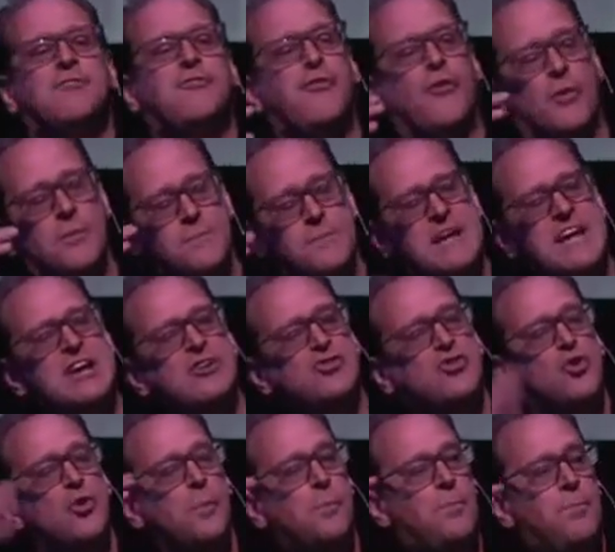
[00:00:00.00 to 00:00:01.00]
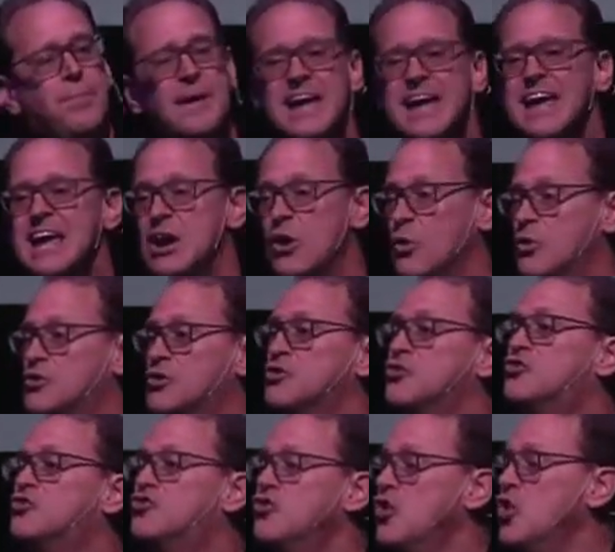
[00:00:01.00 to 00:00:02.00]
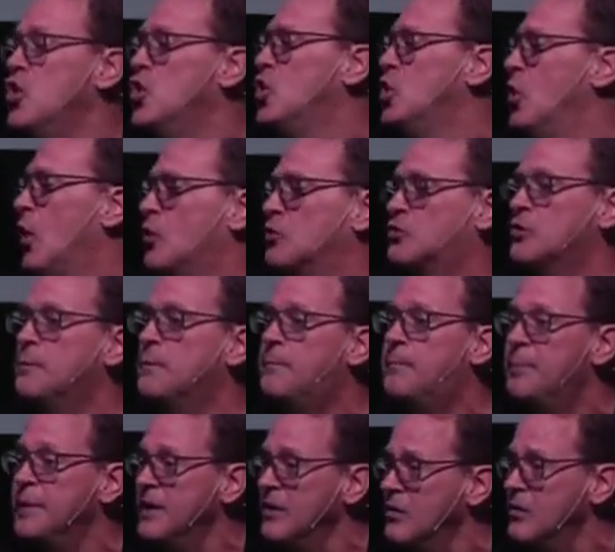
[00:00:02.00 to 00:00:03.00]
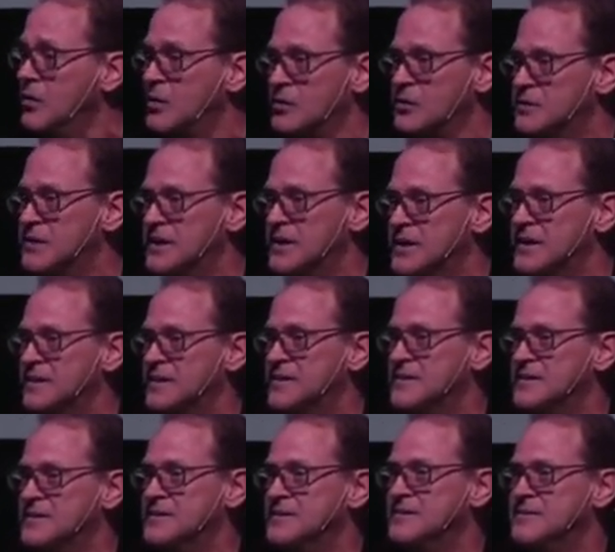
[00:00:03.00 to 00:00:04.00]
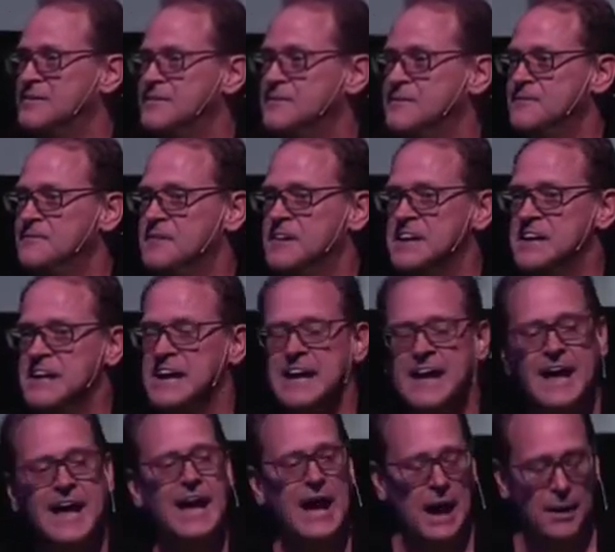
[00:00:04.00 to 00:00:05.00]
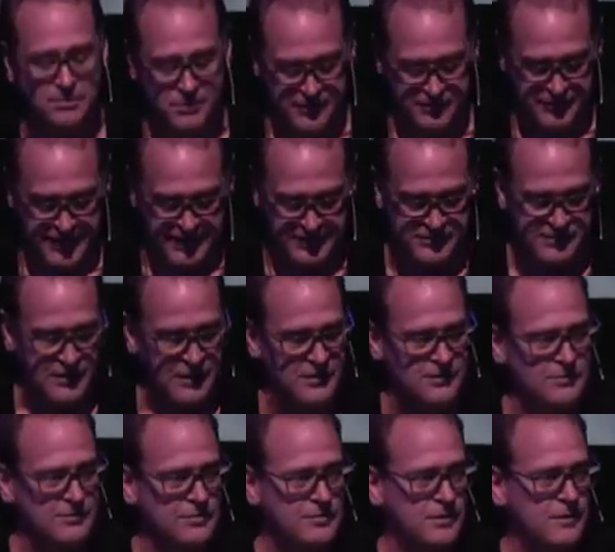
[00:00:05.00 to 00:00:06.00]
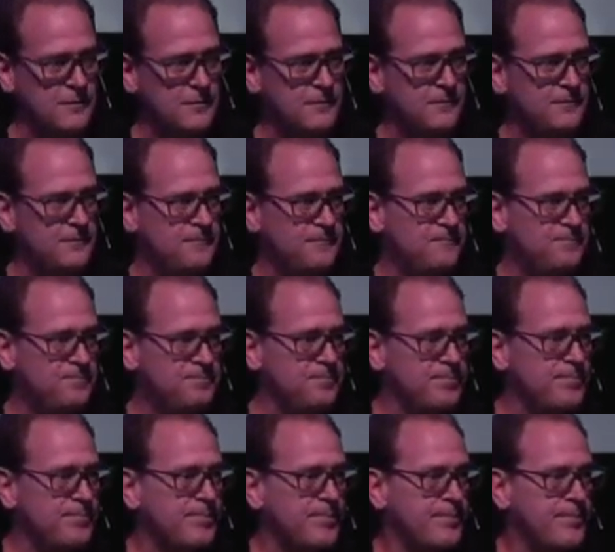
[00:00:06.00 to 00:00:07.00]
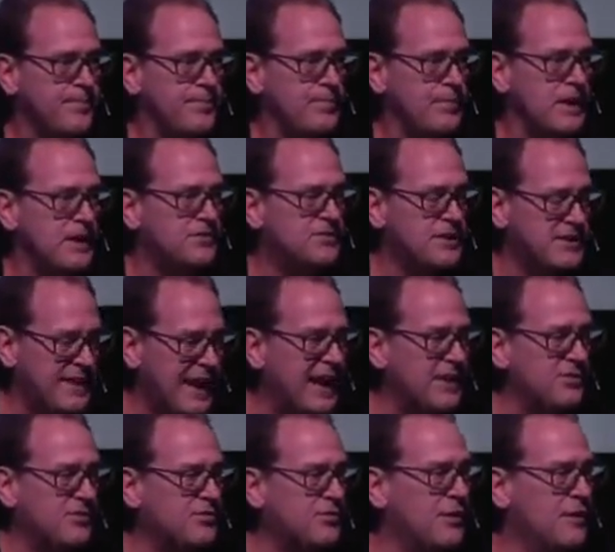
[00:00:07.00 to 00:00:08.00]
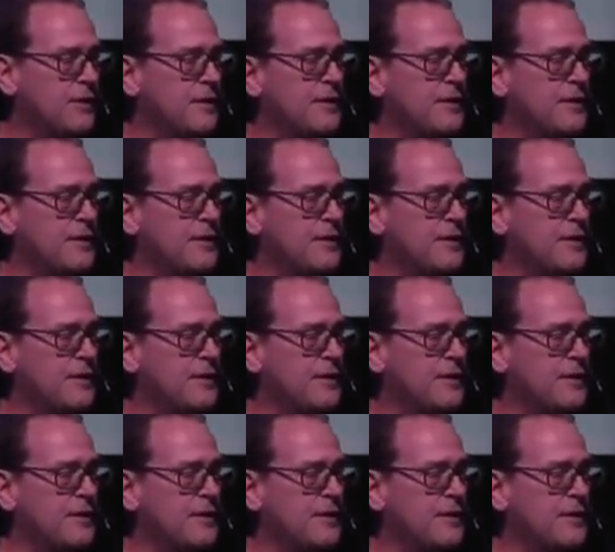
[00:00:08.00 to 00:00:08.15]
for me to be or to do or to build. And it captivates us. See, that's